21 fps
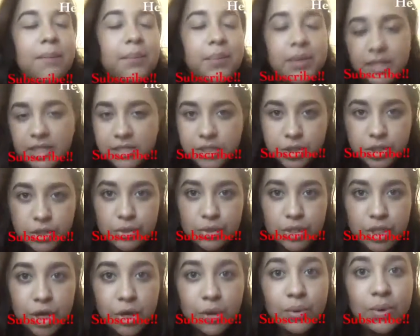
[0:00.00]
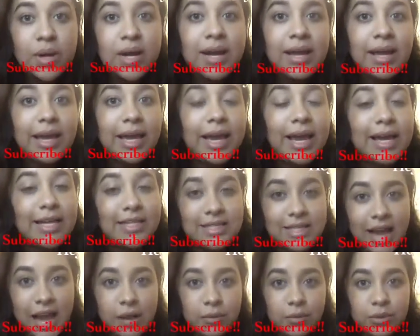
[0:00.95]
please do so,
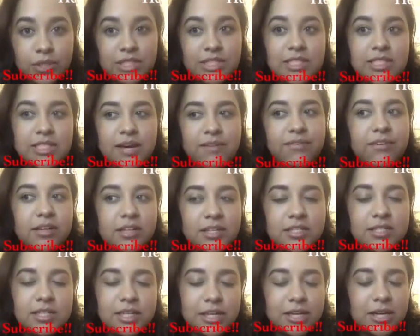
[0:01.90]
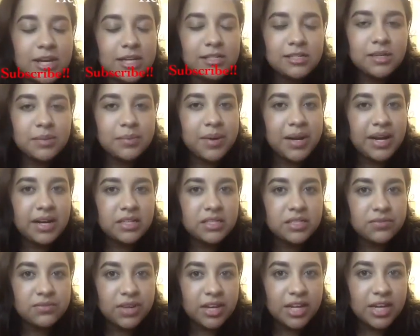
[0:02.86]
and I will definitely see you guys on my
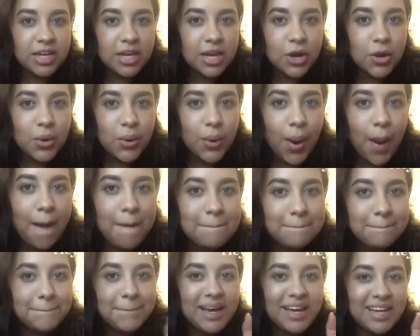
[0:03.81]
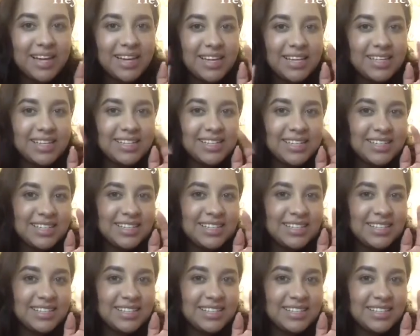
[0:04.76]
next video. Bye.